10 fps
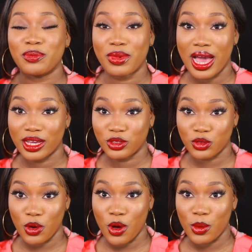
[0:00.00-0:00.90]

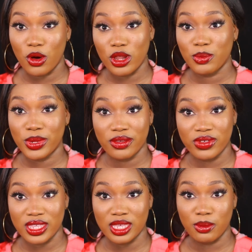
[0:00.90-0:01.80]
backdrop or the
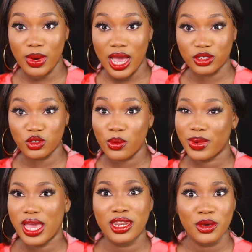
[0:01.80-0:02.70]
PVC backdrop,
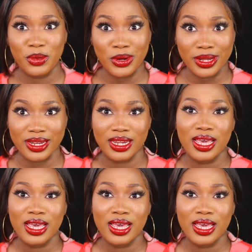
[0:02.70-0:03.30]
anyone.